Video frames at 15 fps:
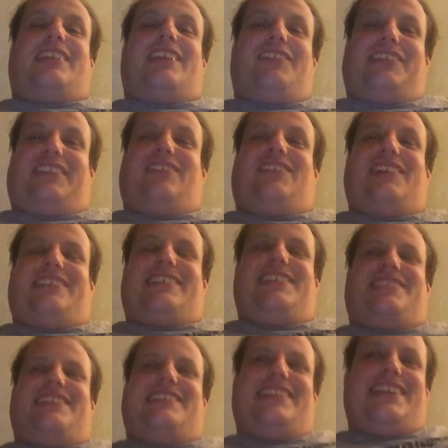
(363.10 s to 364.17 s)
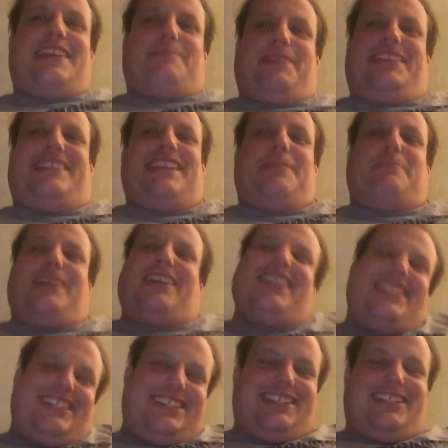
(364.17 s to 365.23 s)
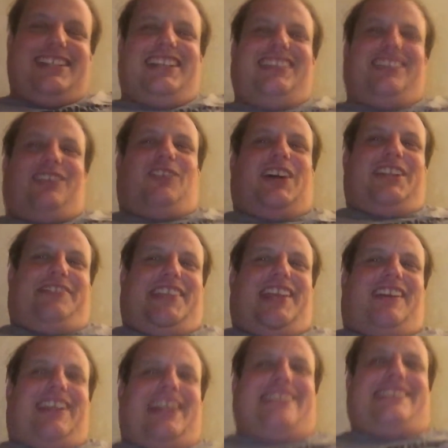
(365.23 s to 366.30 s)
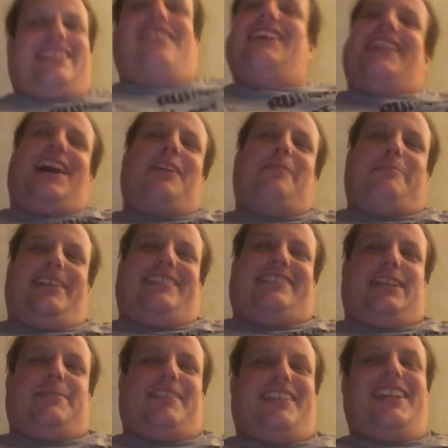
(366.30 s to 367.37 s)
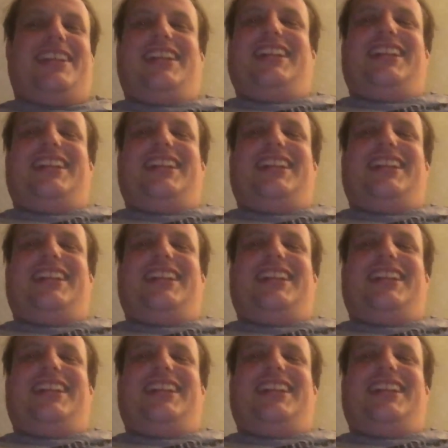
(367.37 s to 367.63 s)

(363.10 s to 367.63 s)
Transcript: that was at the one station that didn't have Beat Saber. The one VR headset without Beat Saber.